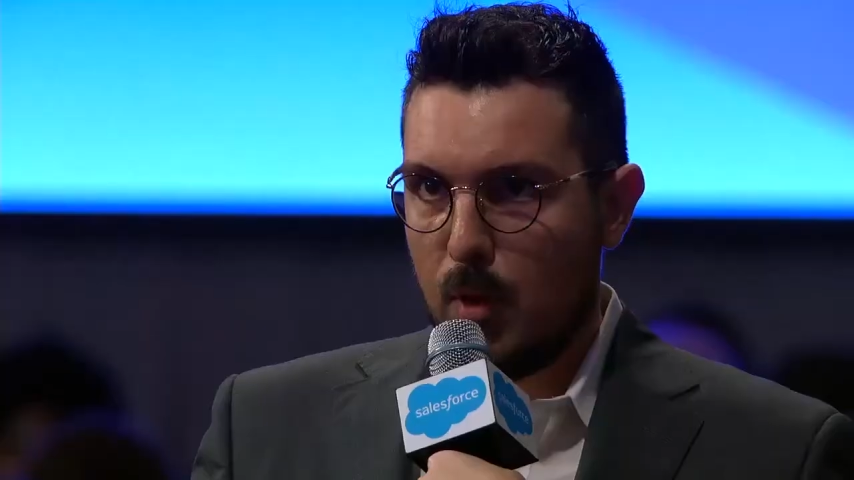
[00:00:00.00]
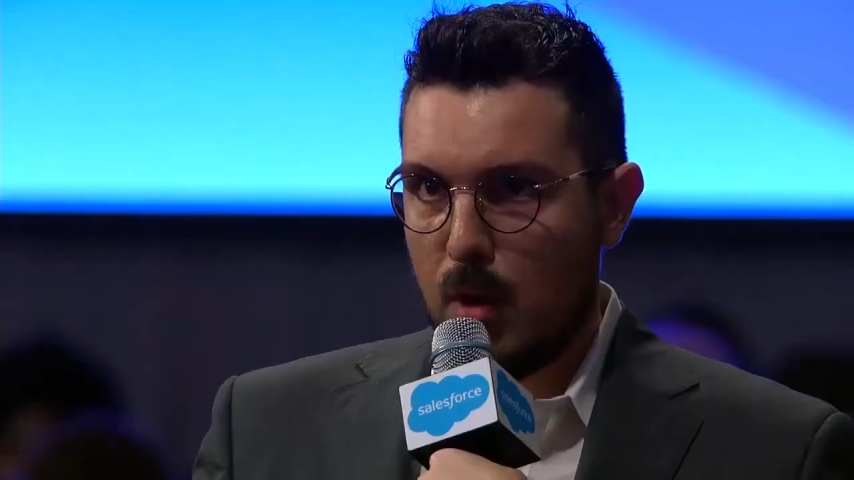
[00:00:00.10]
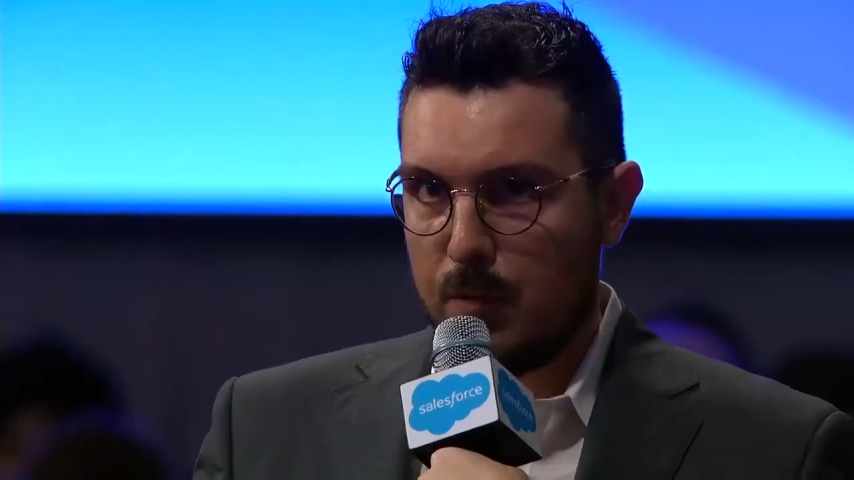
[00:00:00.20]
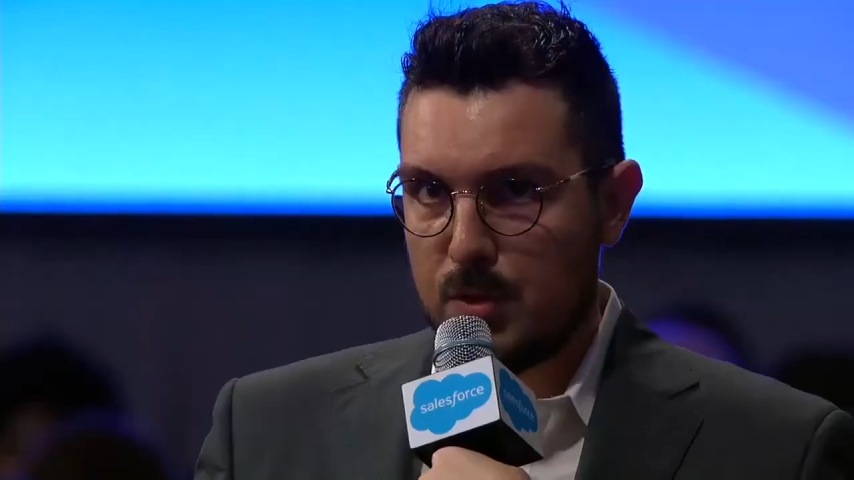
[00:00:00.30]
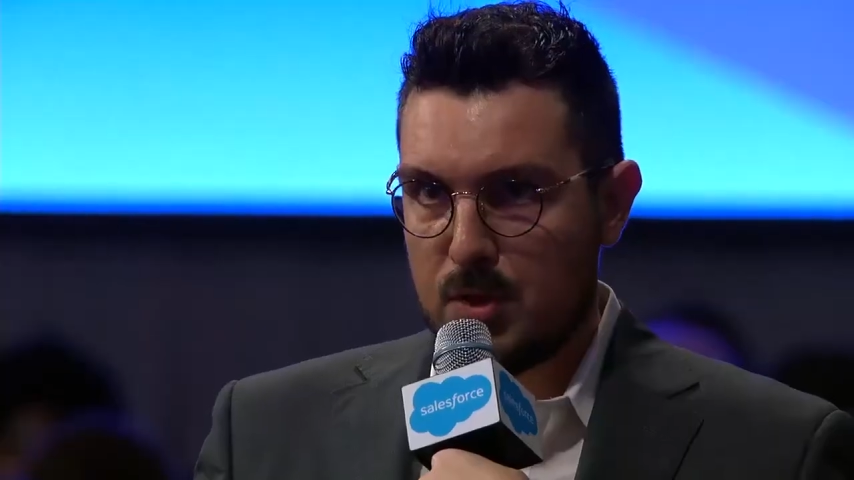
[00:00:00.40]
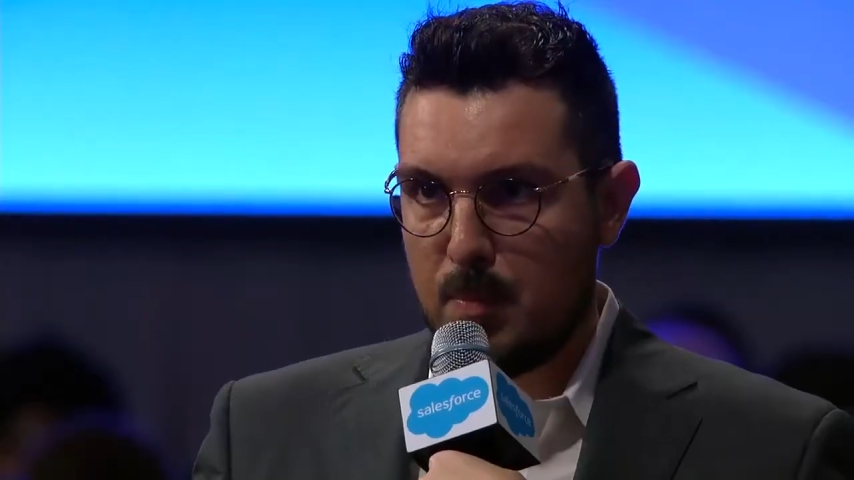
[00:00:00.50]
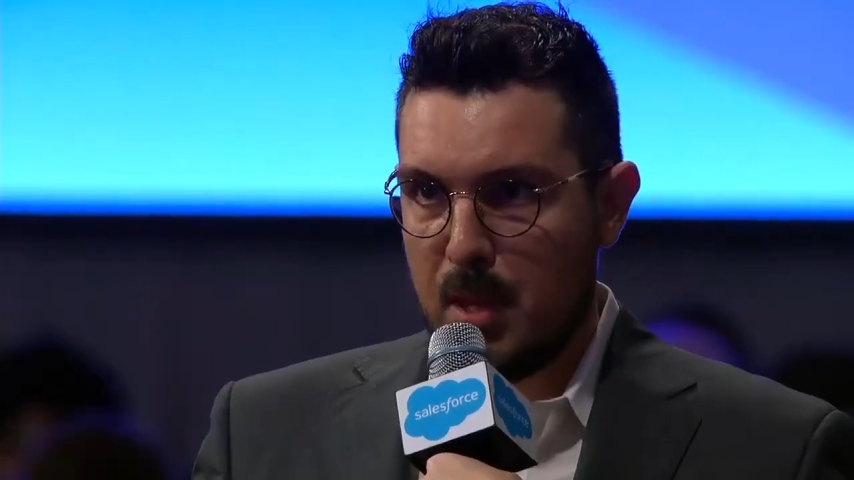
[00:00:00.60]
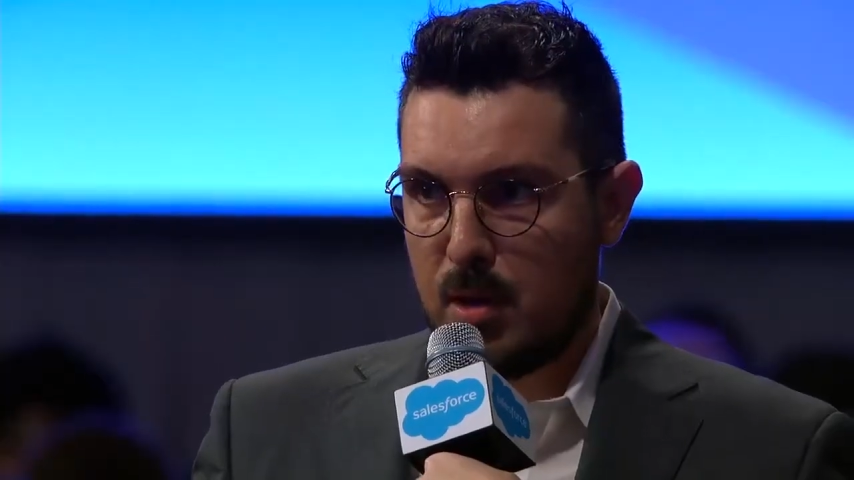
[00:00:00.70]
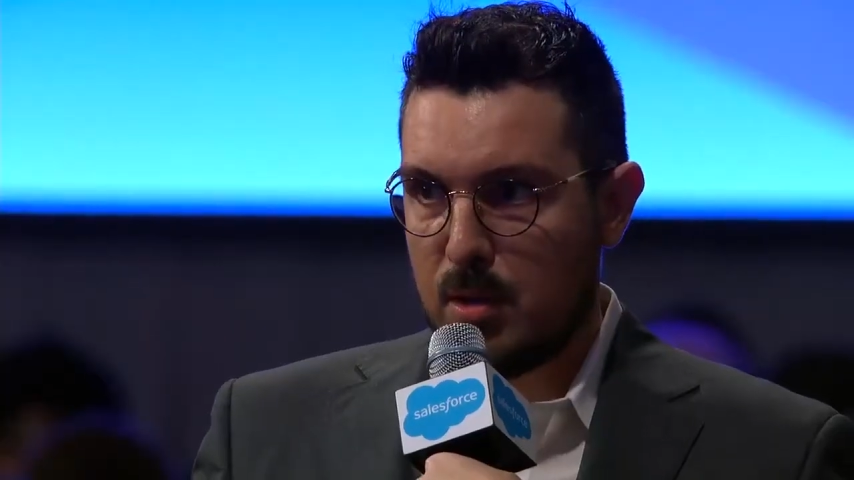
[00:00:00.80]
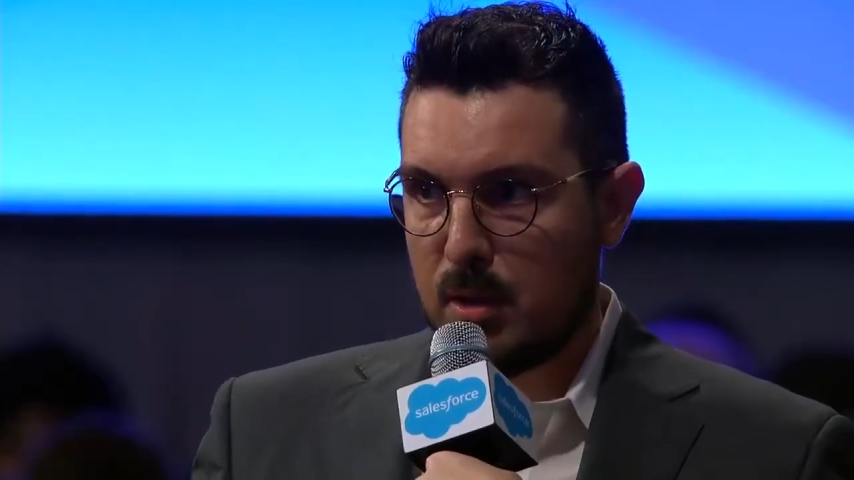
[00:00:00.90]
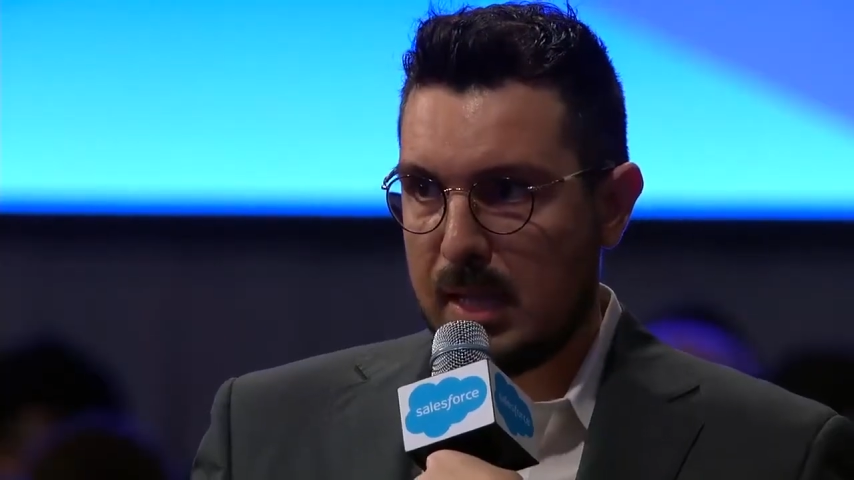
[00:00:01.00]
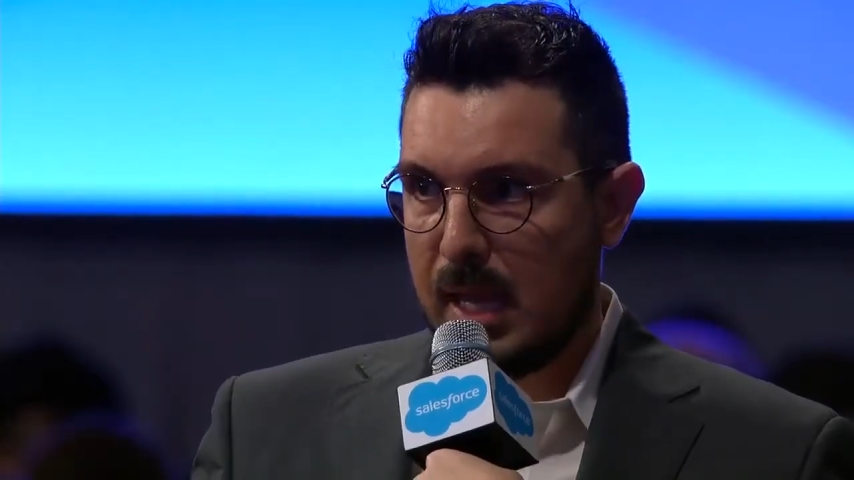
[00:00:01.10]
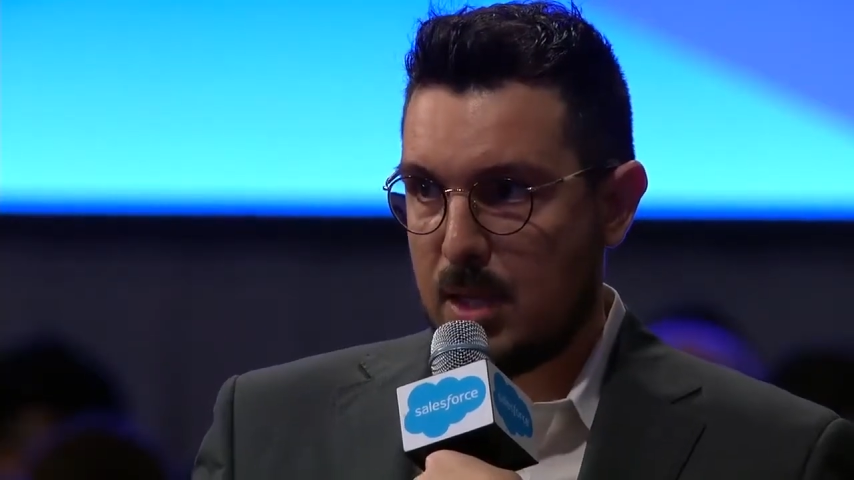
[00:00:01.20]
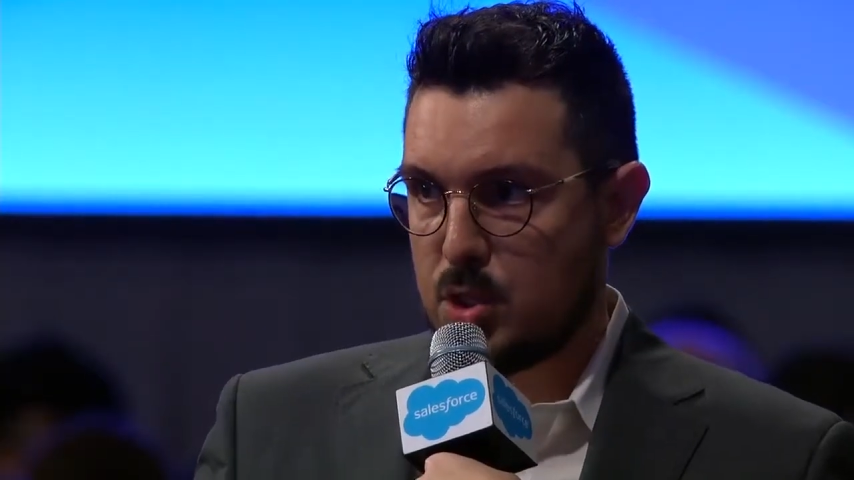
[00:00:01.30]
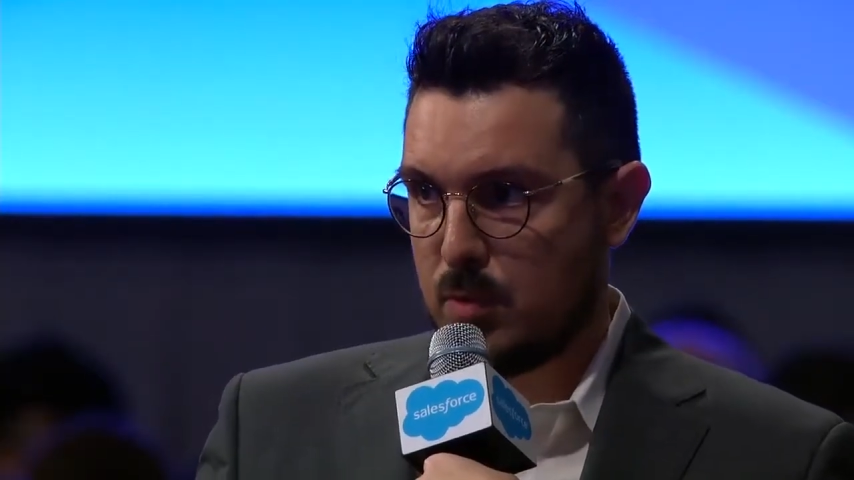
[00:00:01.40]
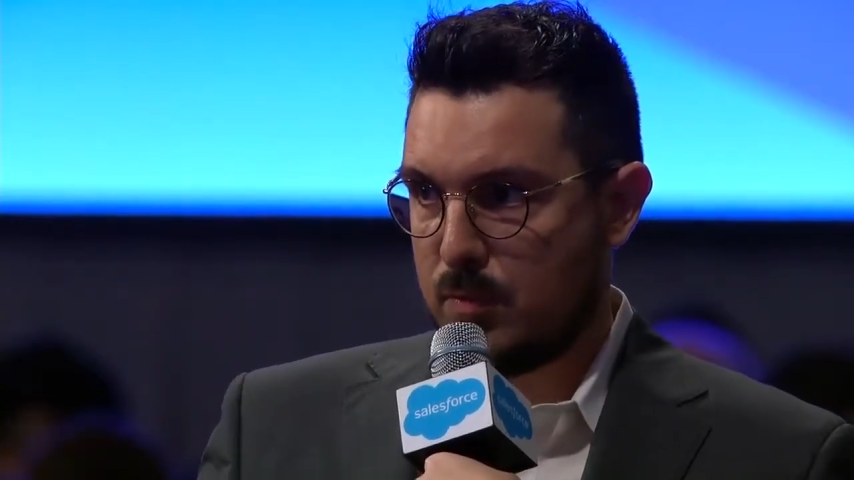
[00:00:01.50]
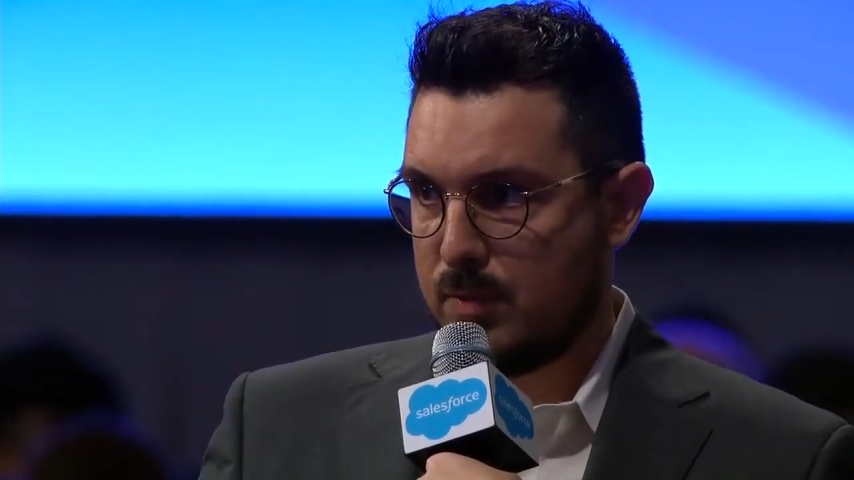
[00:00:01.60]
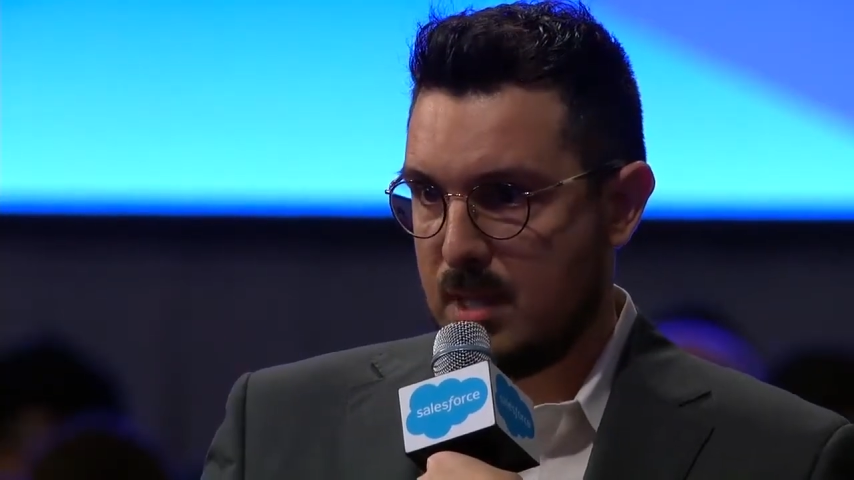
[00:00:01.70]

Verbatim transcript: offers a better gauge of